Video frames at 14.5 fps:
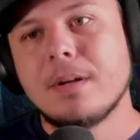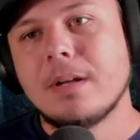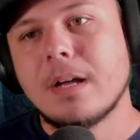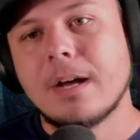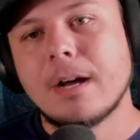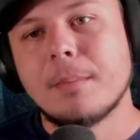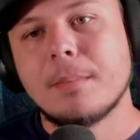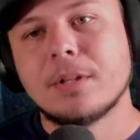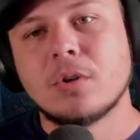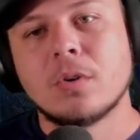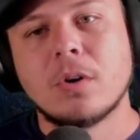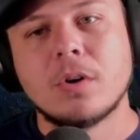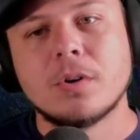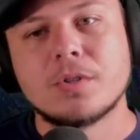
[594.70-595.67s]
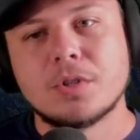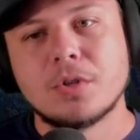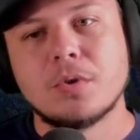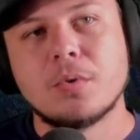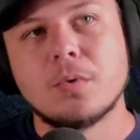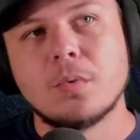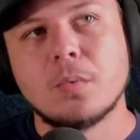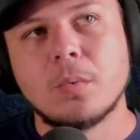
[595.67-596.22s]
but there
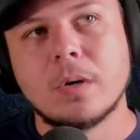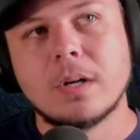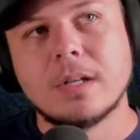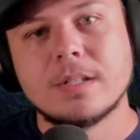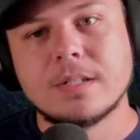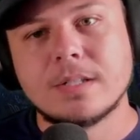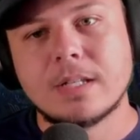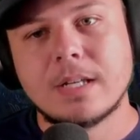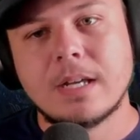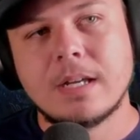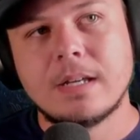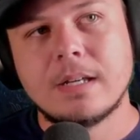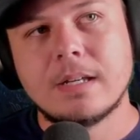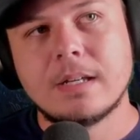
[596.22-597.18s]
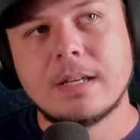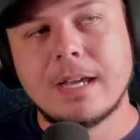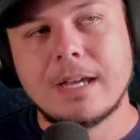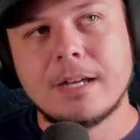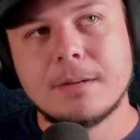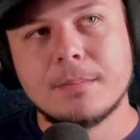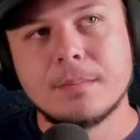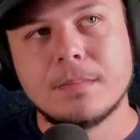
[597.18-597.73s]
also was a
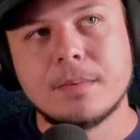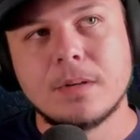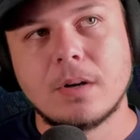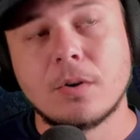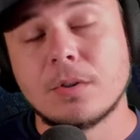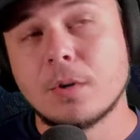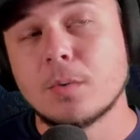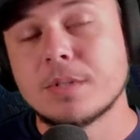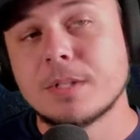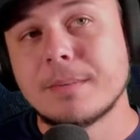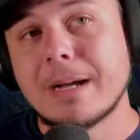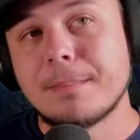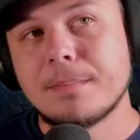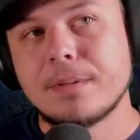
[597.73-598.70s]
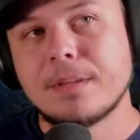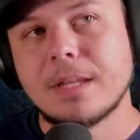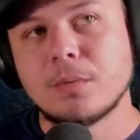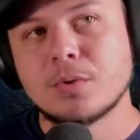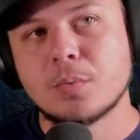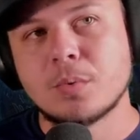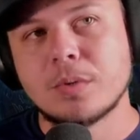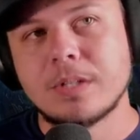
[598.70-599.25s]
game, or there was a map that
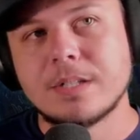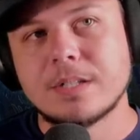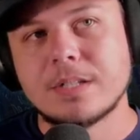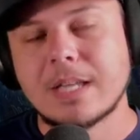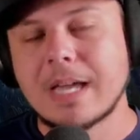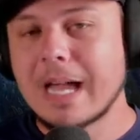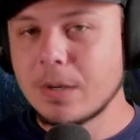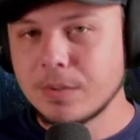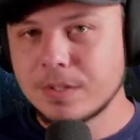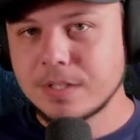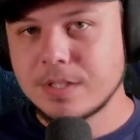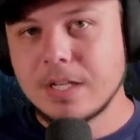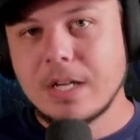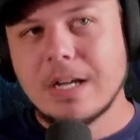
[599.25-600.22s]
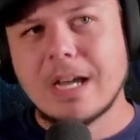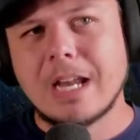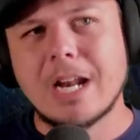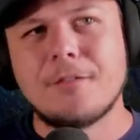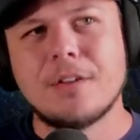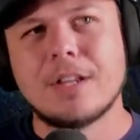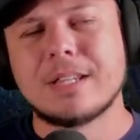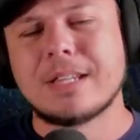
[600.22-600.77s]
was released, the house, and I
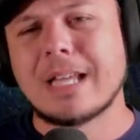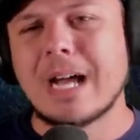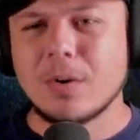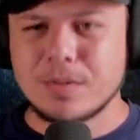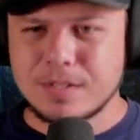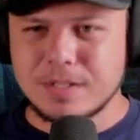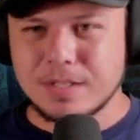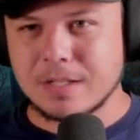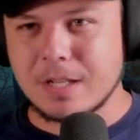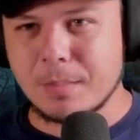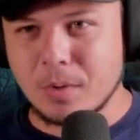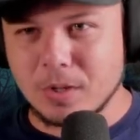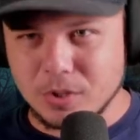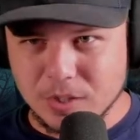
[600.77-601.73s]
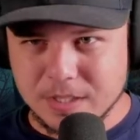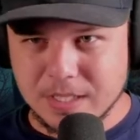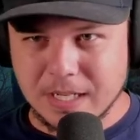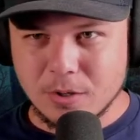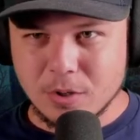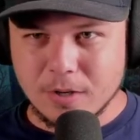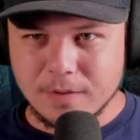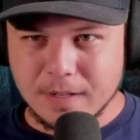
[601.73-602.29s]
feel like the house is a lot more interesting. I
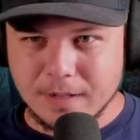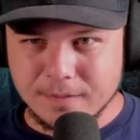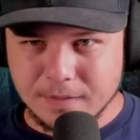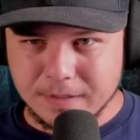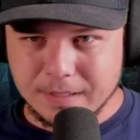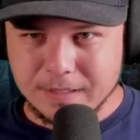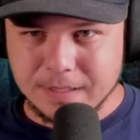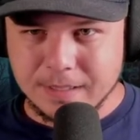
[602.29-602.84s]
don't know if I have any